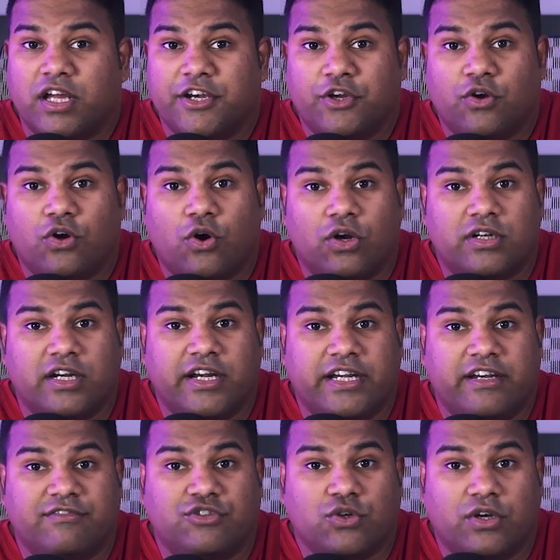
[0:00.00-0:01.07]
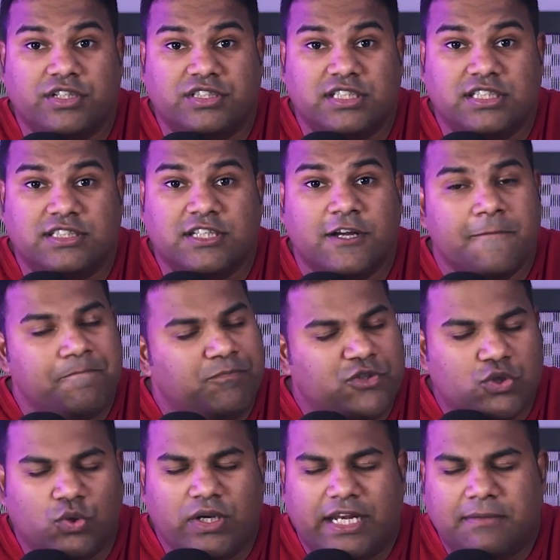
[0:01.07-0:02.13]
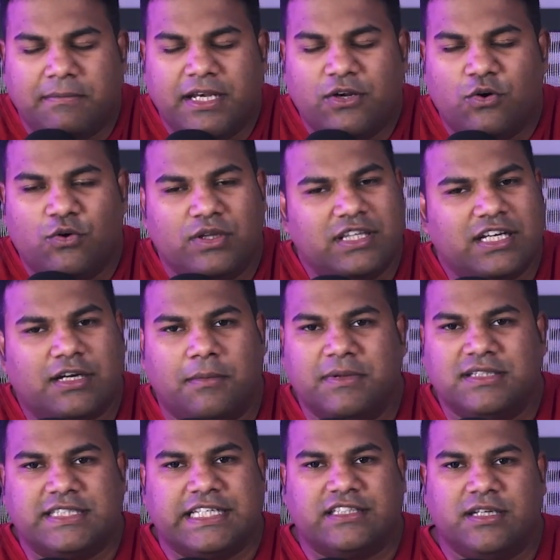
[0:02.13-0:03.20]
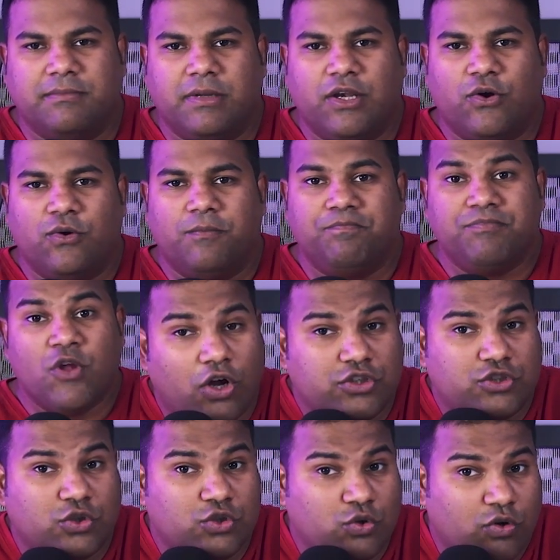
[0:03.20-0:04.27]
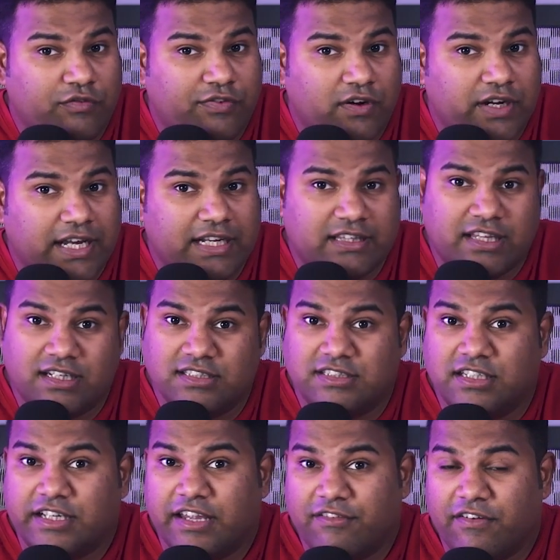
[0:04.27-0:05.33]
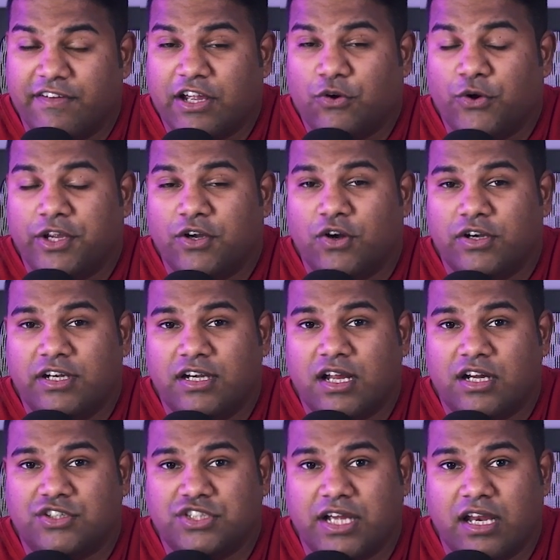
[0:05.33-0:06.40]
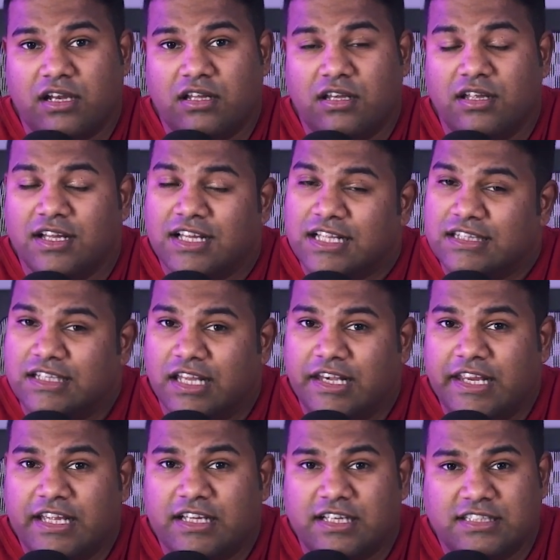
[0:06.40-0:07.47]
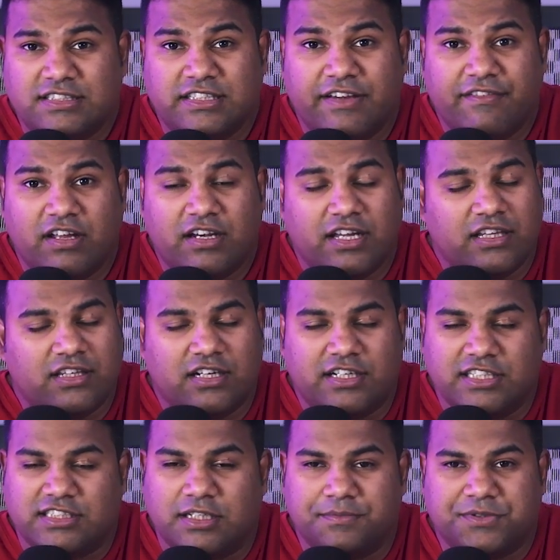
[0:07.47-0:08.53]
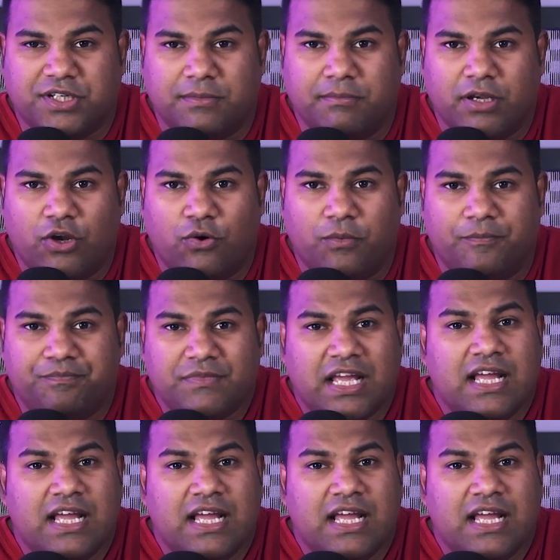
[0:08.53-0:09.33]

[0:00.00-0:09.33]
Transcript: are your alternative choices? Do let me know in the comment section below. Also, don't forget there is a giveaway going on in our channel. The link is given in the description below.